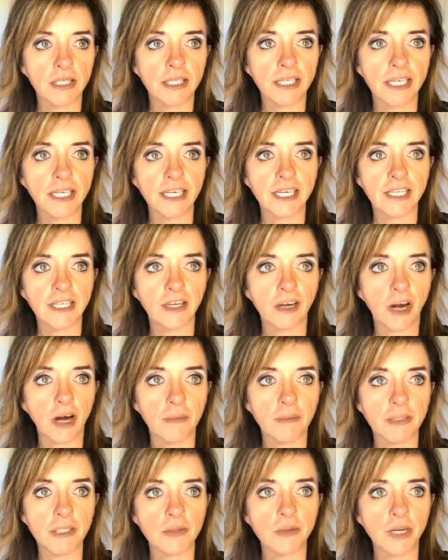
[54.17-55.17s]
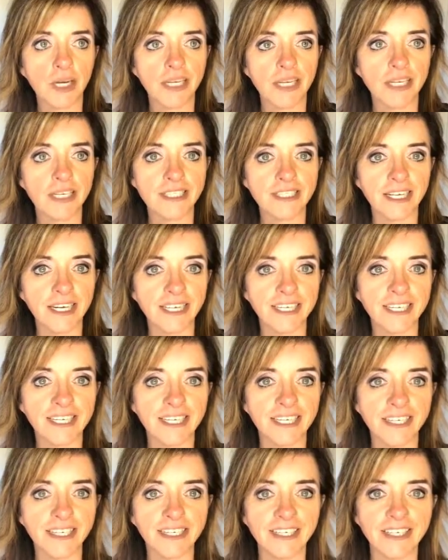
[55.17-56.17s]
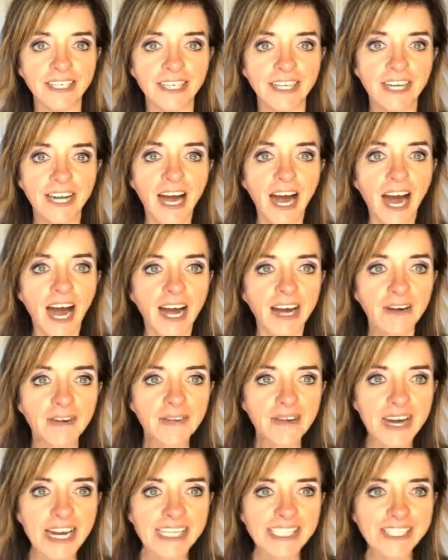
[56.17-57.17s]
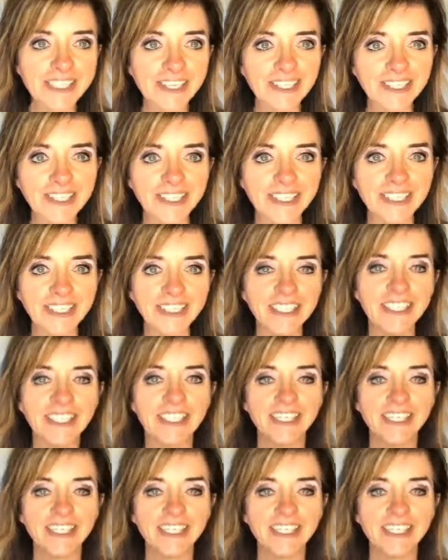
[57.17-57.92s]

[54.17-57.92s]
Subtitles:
link in the comments when I get done here. Hi, Rachel.